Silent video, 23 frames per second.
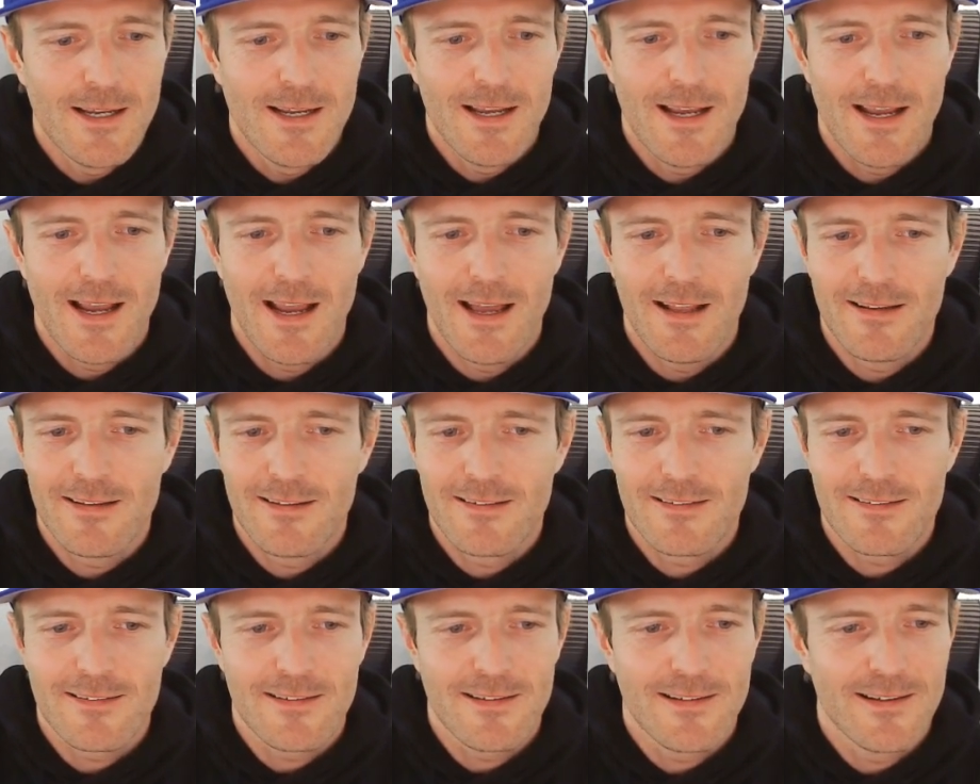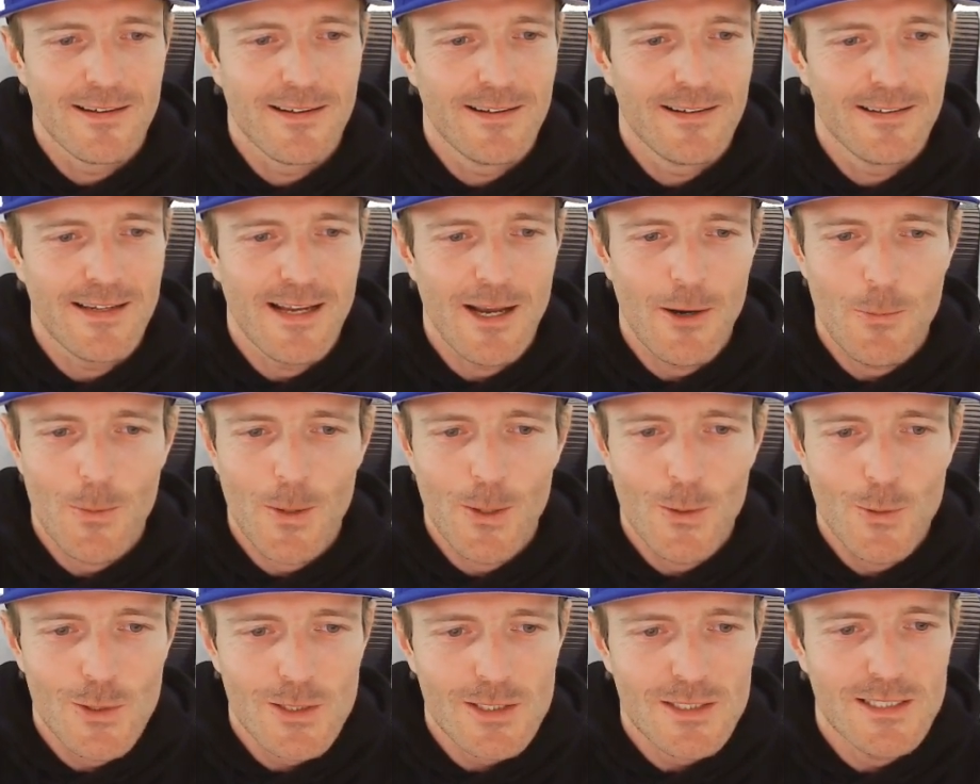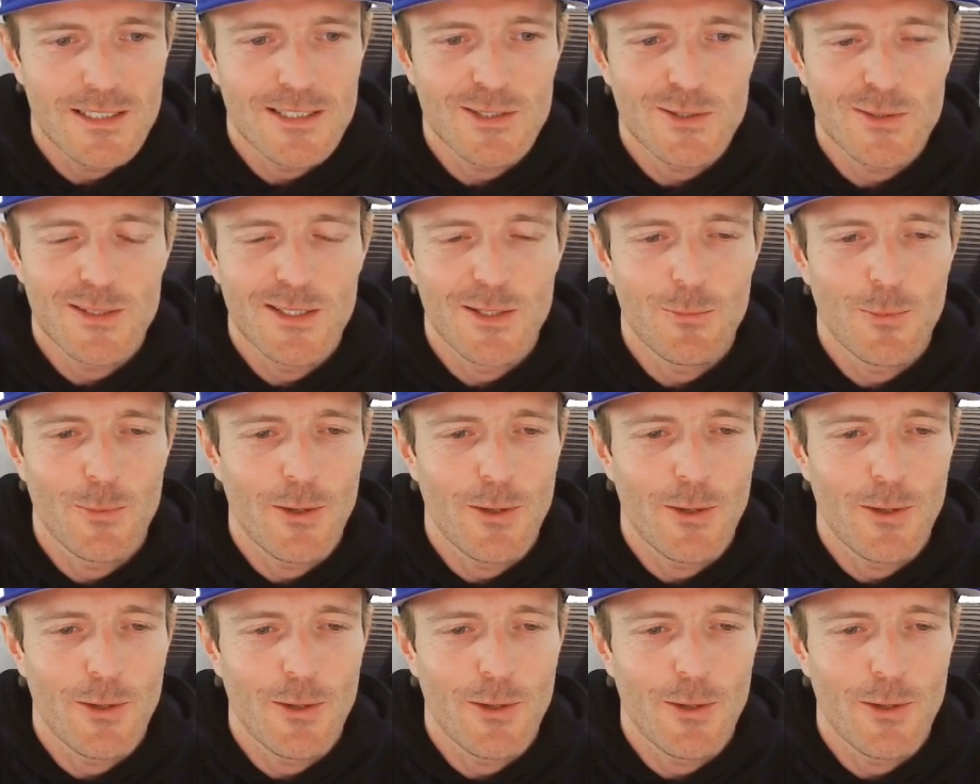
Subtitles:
and yeah, we looked into it.